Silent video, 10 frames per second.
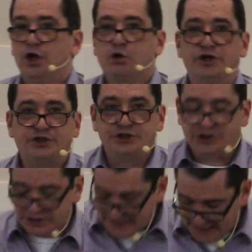Christians
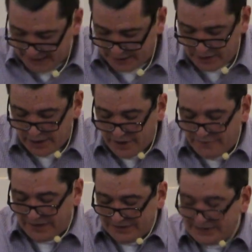today
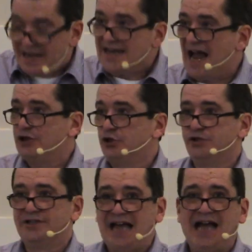face natural
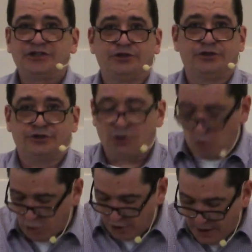disasters
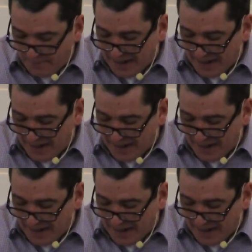or